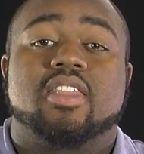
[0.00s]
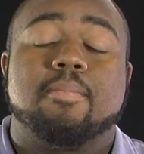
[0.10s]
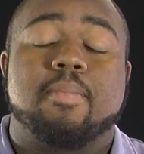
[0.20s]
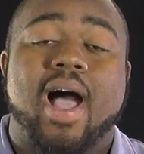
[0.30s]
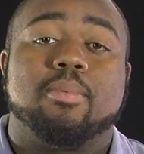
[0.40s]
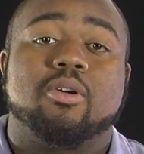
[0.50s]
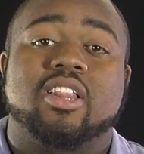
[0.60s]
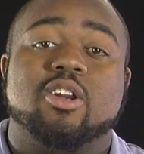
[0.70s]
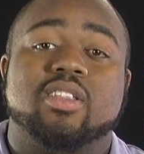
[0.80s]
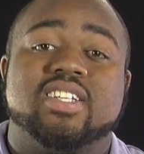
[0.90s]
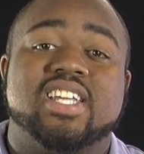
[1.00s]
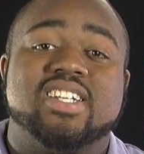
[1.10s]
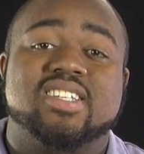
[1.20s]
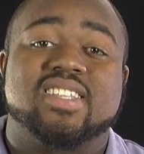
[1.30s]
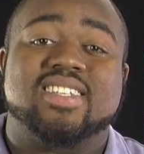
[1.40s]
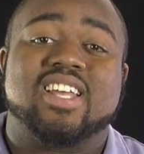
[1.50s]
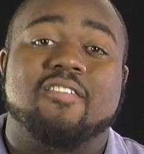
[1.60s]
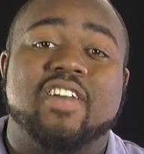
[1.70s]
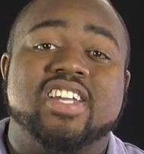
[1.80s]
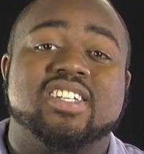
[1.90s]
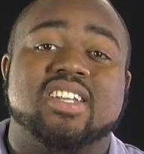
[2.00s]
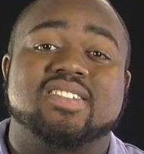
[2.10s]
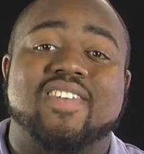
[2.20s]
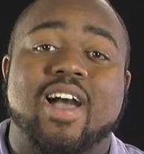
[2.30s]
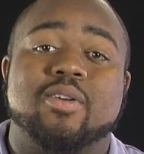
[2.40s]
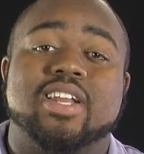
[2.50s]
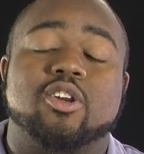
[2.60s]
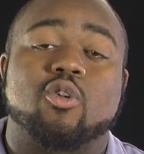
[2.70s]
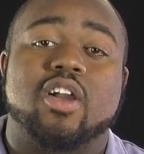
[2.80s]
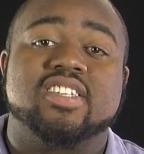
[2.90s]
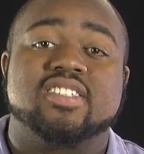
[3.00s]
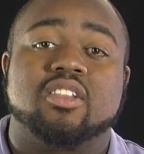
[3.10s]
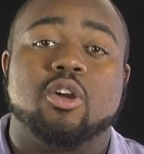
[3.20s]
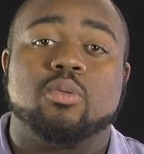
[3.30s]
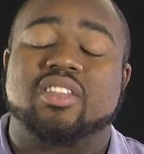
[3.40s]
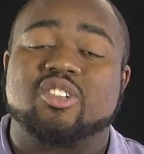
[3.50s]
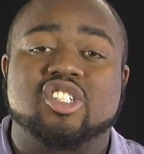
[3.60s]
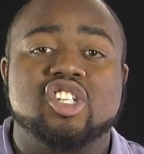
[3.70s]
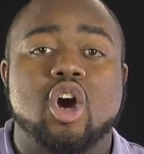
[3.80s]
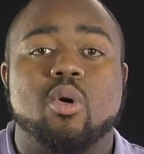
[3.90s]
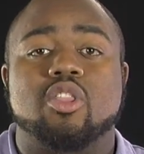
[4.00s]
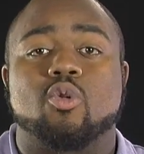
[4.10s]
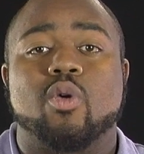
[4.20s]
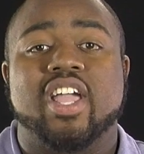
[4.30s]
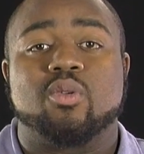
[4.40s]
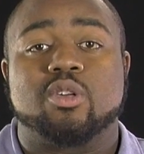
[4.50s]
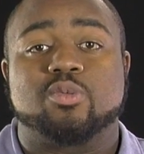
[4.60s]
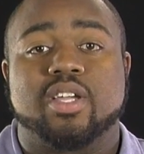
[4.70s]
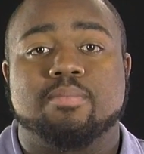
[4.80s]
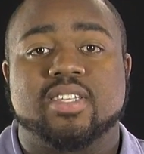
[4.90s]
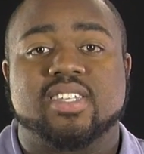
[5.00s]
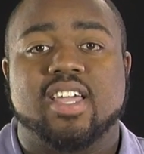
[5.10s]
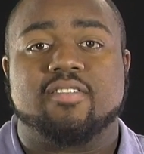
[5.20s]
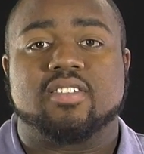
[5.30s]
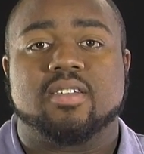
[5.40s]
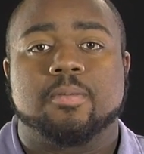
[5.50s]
The Bible clearly teaches that salvation is found in Christ alone, that there's no other way in which we can be saved.